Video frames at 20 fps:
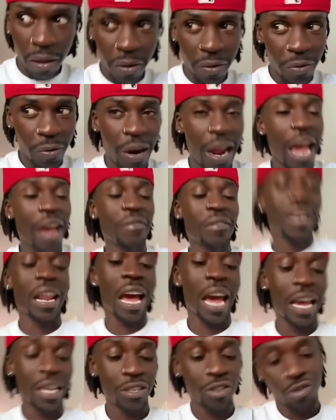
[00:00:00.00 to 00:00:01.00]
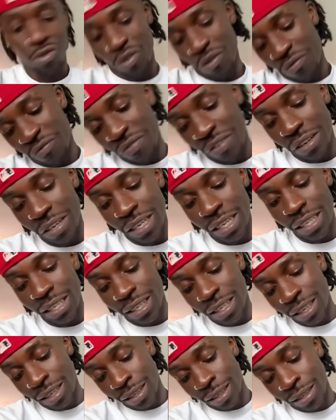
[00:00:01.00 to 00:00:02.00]
We're having ice cream for lunch
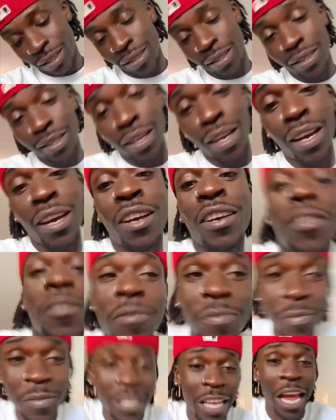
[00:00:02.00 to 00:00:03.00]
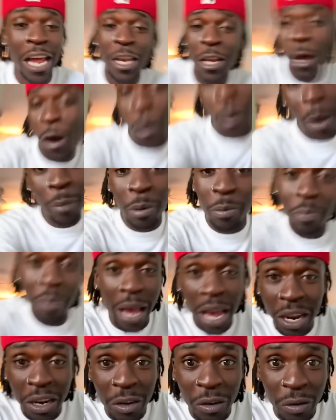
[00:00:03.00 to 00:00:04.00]
because y'all know I'm a bad
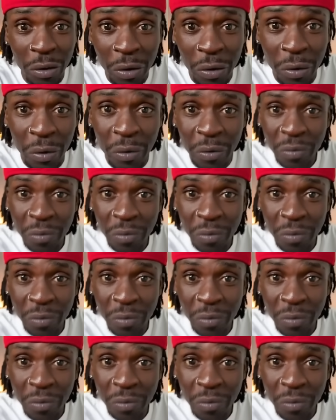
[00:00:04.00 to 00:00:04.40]
uncle.